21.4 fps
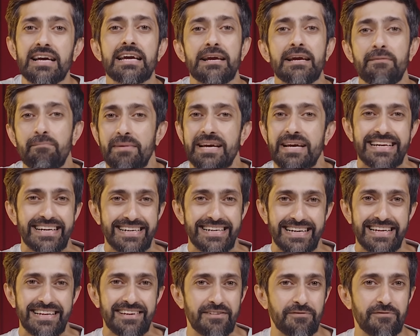
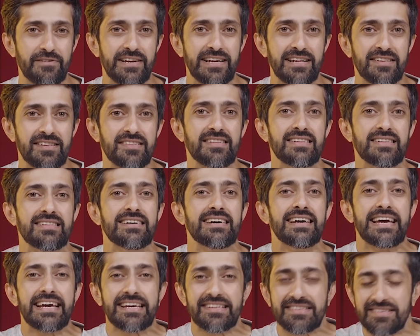immediately reveals the
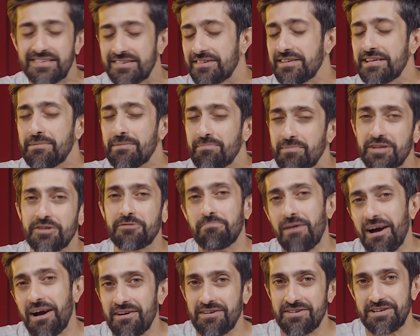extreme
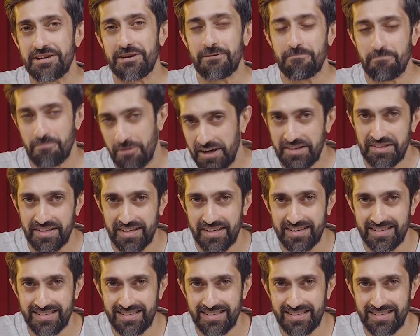disparity in pricing.